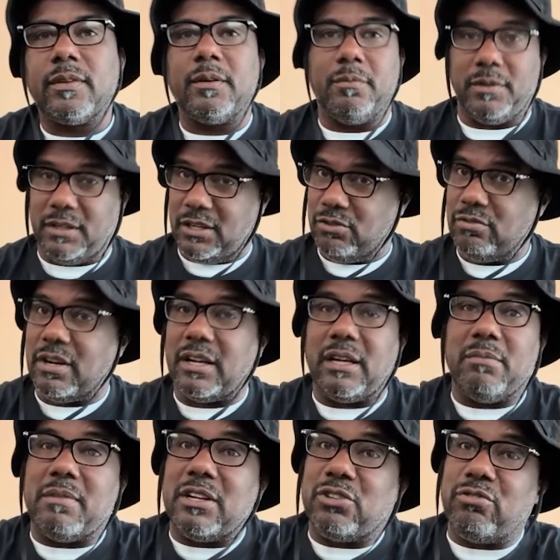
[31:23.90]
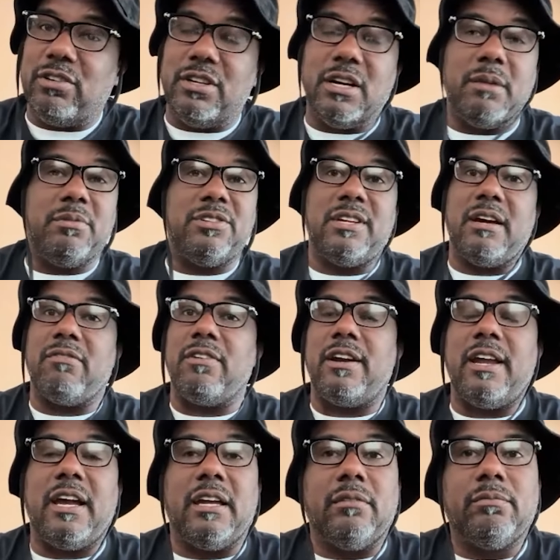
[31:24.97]
But guess what? I get my three W's every
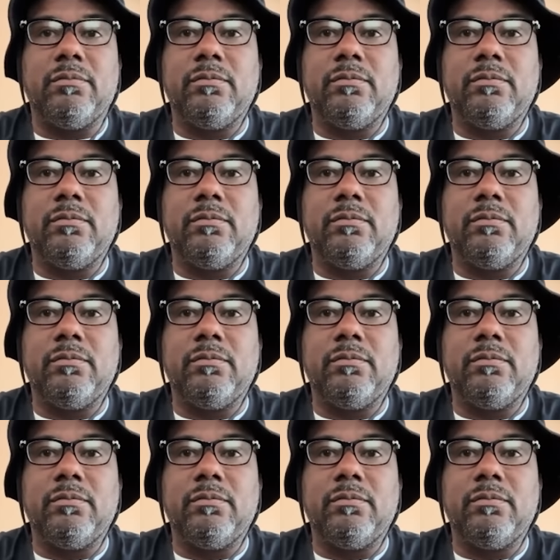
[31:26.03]
day.